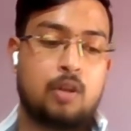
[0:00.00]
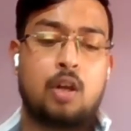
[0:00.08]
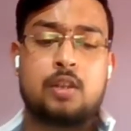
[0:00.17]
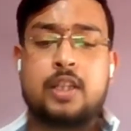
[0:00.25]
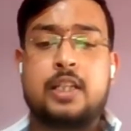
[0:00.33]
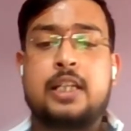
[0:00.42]

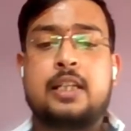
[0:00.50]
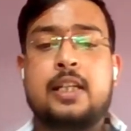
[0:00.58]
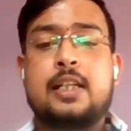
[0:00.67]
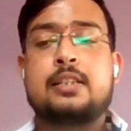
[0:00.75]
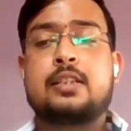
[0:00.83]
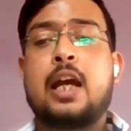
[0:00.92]
all the
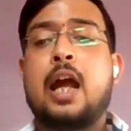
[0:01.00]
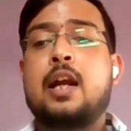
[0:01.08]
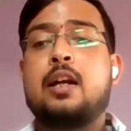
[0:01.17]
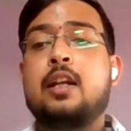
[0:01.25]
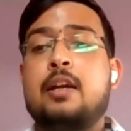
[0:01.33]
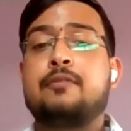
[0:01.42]
details,
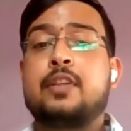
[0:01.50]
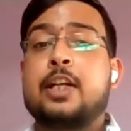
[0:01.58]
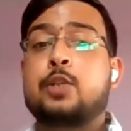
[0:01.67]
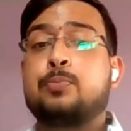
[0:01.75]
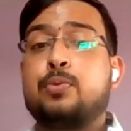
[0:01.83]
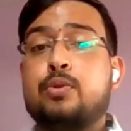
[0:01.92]
and if
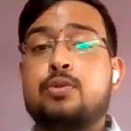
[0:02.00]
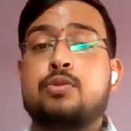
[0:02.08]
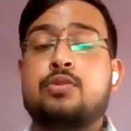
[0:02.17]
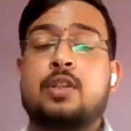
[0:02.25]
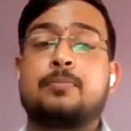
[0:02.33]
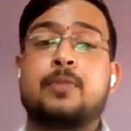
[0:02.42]
they exposed
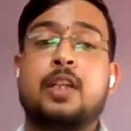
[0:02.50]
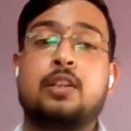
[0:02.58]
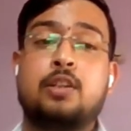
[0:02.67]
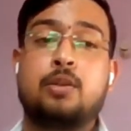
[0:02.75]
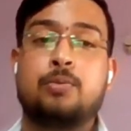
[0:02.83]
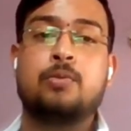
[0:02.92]
to
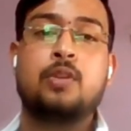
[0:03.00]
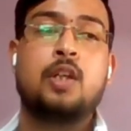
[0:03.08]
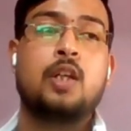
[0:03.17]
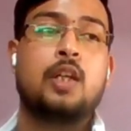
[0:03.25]
something new,